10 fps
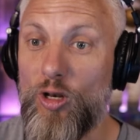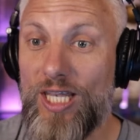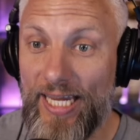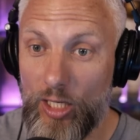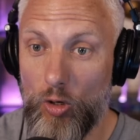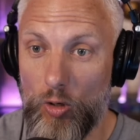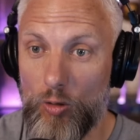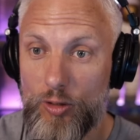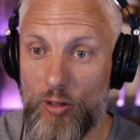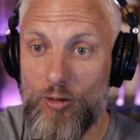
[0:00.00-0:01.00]
legal,
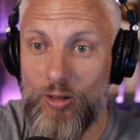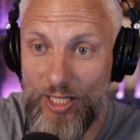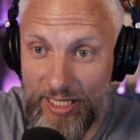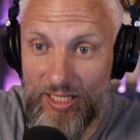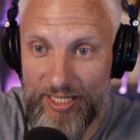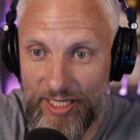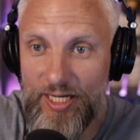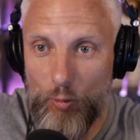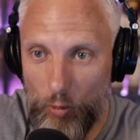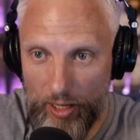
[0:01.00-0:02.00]
I'm, you legally
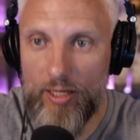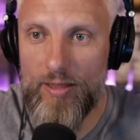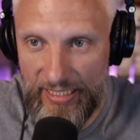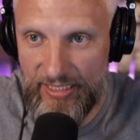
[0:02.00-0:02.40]
can work. That's